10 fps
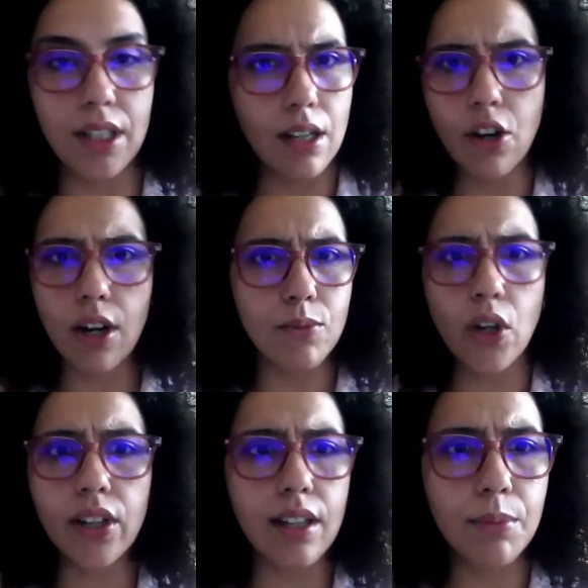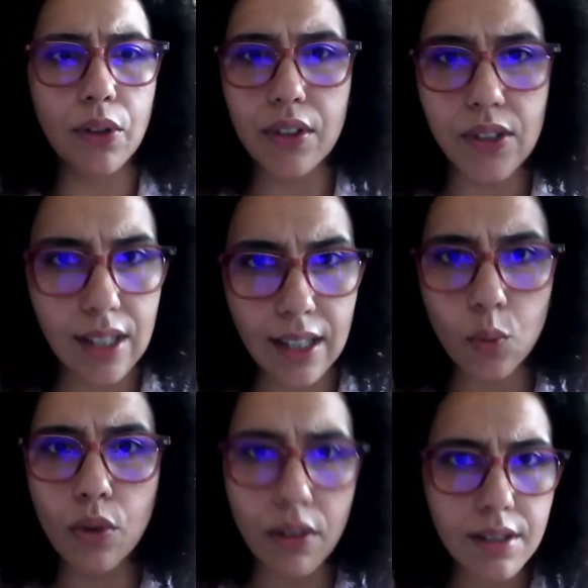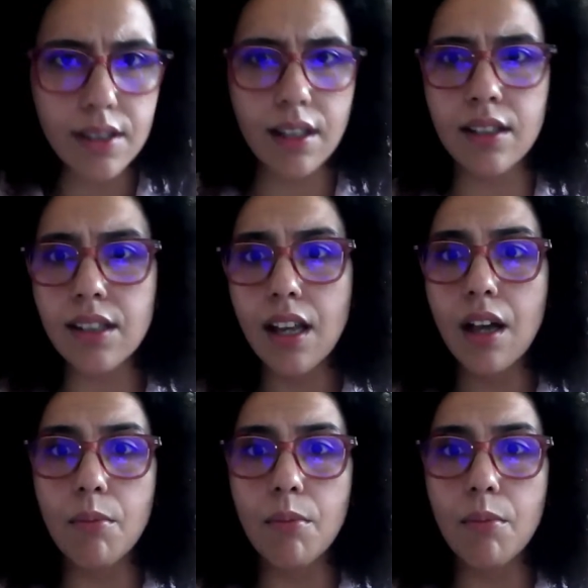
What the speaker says: and here I'm talking about the state within states,